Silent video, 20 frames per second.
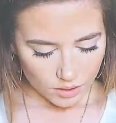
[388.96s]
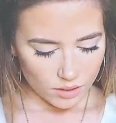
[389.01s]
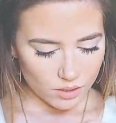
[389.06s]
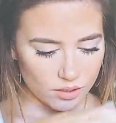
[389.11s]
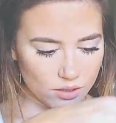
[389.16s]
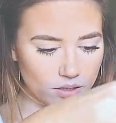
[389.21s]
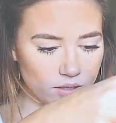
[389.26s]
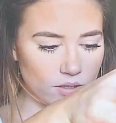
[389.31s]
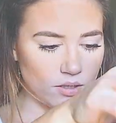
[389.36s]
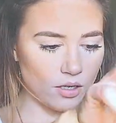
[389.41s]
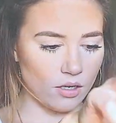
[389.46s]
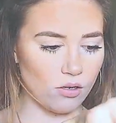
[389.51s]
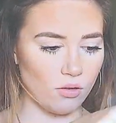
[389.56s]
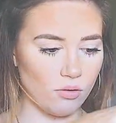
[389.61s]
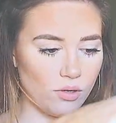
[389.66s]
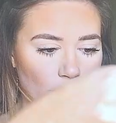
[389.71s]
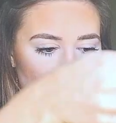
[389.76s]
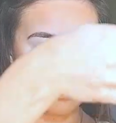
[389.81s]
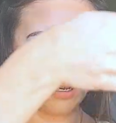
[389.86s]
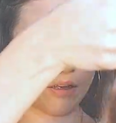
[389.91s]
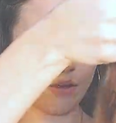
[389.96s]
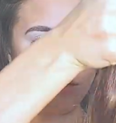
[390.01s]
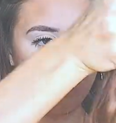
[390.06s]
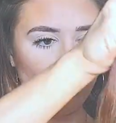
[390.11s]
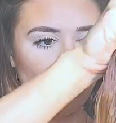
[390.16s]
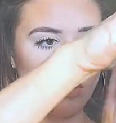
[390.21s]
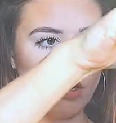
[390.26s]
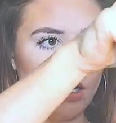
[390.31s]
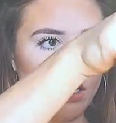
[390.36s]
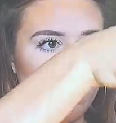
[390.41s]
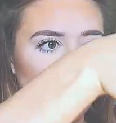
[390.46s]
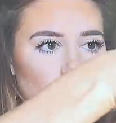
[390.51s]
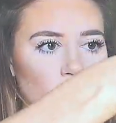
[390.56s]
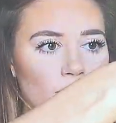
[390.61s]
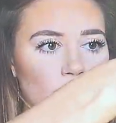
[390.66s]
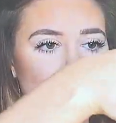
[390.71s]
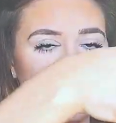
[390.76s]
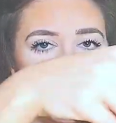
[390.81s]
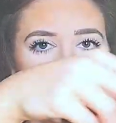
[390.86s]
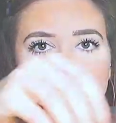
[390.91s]
So now,
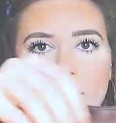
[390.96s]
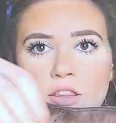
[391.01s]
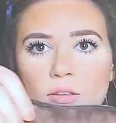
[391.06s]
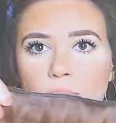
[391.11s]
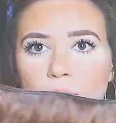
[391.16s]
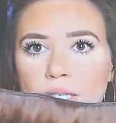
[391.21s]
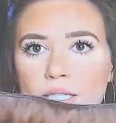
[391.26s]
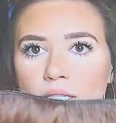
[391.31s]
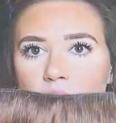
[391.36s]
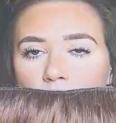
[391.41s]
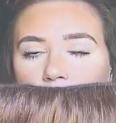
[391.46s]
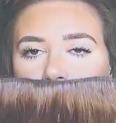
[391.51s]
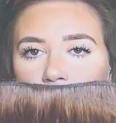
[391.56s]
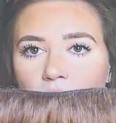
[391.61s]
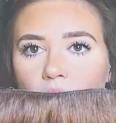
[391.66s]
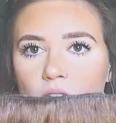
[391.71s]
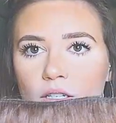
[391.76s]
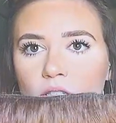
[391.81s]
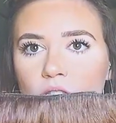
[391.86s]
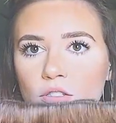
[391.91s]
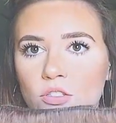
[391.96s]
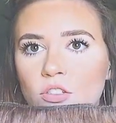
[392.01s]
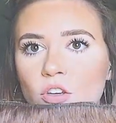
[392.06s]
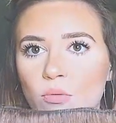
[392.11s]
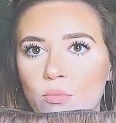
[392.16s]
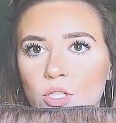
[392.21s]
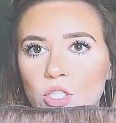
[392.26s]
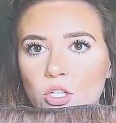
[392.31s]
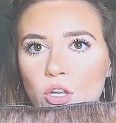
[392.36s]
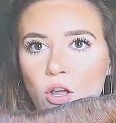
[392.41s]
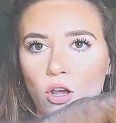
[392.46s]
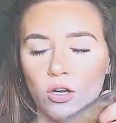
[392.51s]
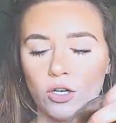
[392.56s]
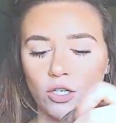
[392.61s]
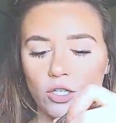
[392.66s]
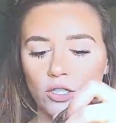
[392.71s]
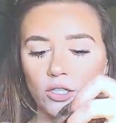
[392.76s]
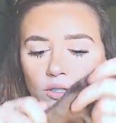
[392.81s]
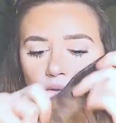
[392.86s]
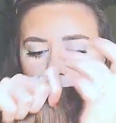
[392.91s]
see how the pieces have gotten so much
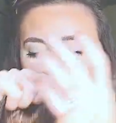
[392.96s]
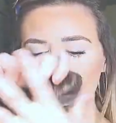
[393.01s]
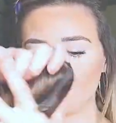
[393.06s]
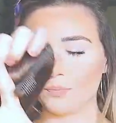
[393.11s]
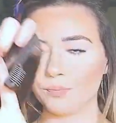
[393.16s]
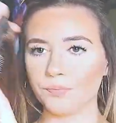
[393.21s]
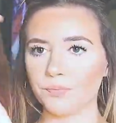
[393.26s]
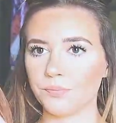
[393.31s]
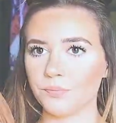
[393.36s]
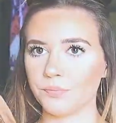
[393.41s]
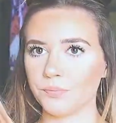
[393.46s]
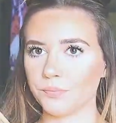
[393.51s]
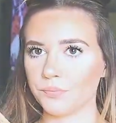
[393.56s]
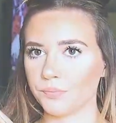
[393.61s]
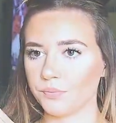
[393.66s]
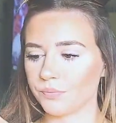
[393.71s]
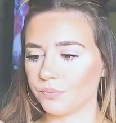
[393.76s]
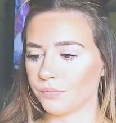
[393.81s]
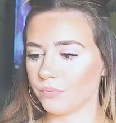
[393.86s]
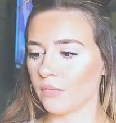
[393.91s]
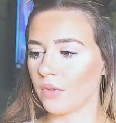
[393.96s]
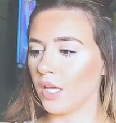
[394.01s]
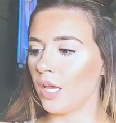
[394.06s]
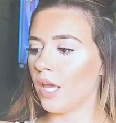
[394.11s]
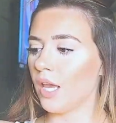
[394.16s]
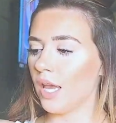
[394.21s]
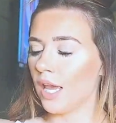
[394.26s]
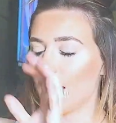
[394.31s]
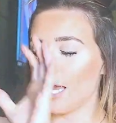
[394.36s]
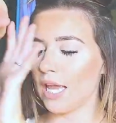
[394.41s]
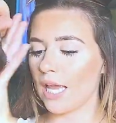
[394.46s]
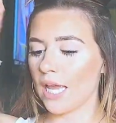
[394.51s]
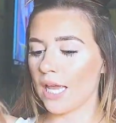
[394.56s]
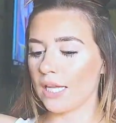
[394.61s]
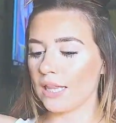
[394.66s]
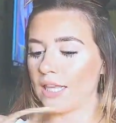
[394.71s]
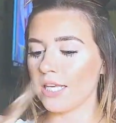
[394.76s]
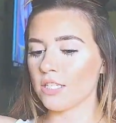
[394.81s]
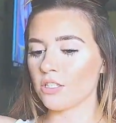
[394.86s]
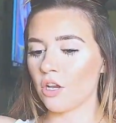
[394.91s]
longer?
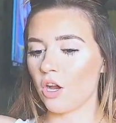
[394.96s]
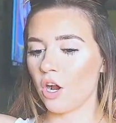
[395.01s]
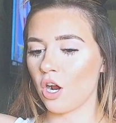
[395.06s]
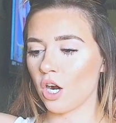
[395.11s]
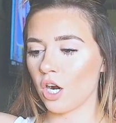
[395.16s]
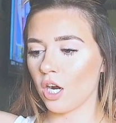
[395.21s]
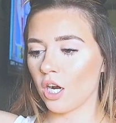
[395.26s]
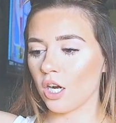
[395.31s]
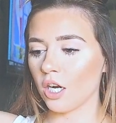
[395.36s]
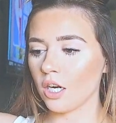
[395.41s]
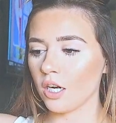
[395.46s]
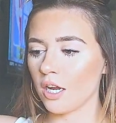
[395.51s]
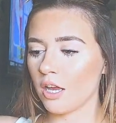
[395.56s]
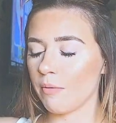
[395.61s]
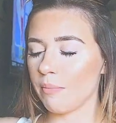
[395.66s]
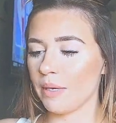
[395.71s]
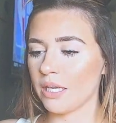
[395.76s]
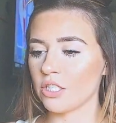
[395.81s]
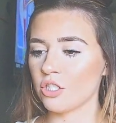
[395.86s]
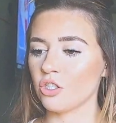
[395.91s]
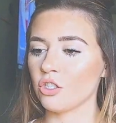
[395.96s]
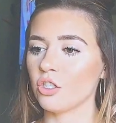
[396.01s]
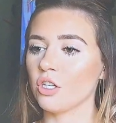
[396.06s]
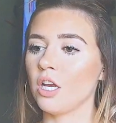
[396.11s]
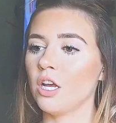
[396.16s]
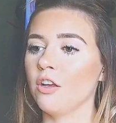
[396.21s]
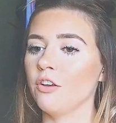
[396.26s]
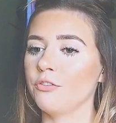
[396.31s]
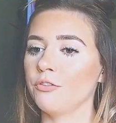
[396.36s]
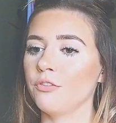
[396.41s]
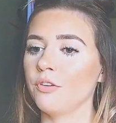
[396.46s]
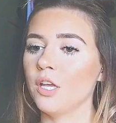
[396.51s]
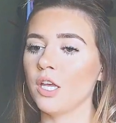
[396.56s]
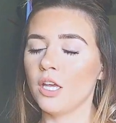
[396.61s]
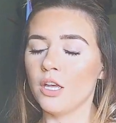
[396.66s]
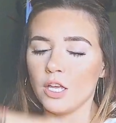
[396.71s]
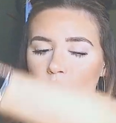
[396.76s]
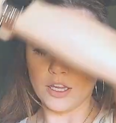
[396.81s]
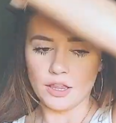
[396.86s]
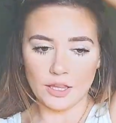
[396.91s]
And these are a mixture of
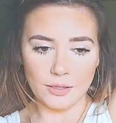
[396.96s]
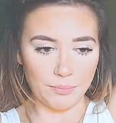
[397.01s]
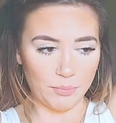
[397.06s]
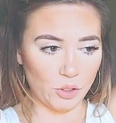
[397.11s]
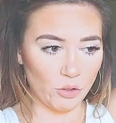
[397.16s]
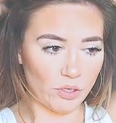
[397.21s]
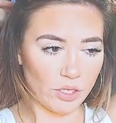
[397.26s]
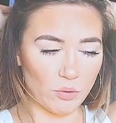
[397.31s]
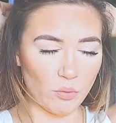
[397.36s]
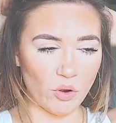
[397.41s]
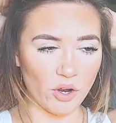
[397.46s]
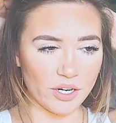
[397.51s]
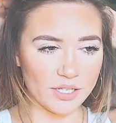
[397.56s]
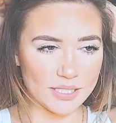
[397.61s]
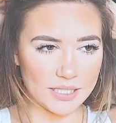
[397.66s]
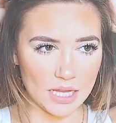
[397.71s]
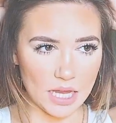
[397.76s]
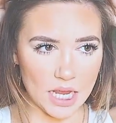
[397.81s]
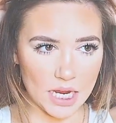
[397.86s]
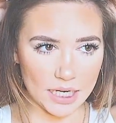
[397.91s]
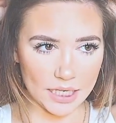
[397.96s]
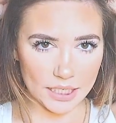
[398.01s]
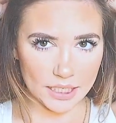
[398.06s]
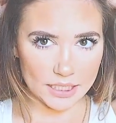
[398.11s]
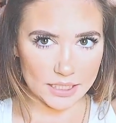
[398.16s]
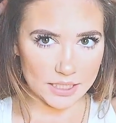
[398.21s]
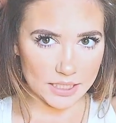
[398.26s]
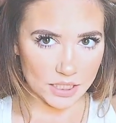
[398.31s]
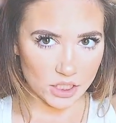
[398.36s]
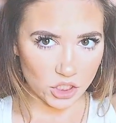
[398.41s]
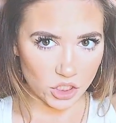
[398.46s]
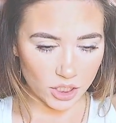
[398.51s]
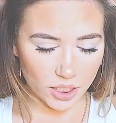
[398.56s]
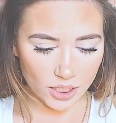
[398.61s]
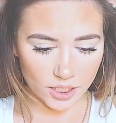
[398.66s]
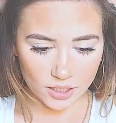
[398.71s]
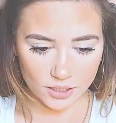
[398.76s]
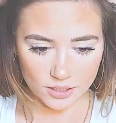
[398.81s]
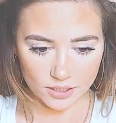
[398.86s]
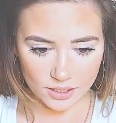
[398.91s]
the Beauty Works line
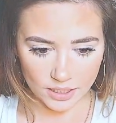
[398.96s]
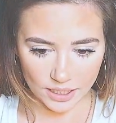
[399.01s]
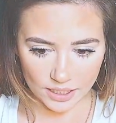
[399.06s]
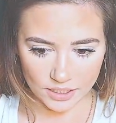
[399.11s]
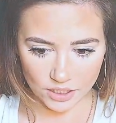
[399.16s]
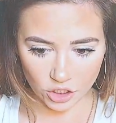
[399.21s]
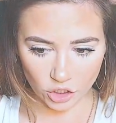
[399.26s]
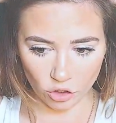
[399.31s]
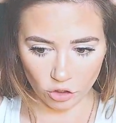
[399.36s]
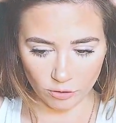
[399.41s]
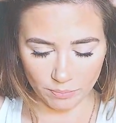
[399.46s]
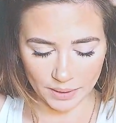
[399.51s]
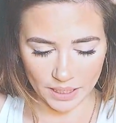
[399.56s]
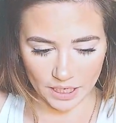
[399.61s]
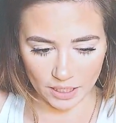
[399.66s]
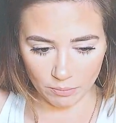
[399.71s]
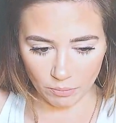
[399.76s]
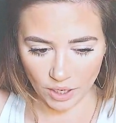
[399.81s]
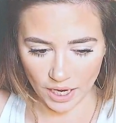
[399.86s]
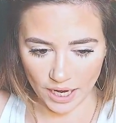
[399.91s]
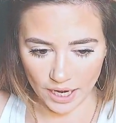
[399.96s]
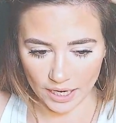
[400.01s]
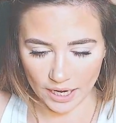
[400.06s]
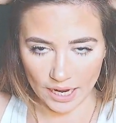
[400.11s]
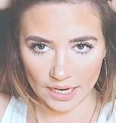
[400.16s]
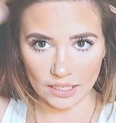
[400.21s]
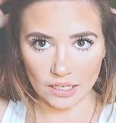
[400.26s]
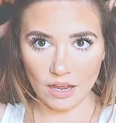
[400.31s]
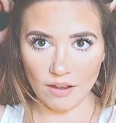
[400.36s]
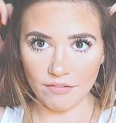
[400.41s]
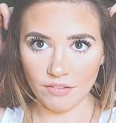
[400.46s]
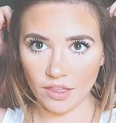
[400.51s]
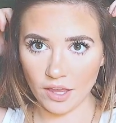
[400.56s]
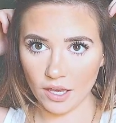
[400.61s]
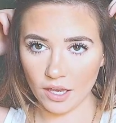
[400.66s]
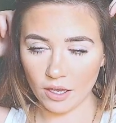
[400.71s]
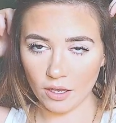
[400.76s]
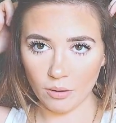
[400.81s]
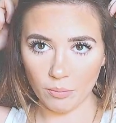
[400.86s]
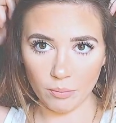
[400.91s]
extensions. It's a European brand. I love
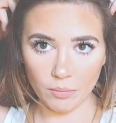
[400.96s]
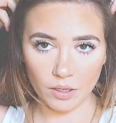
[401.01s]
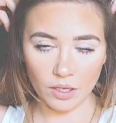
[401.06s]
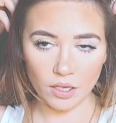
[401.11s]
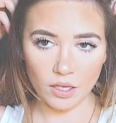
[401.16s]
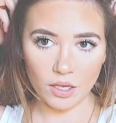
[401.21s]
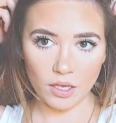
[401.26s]
them.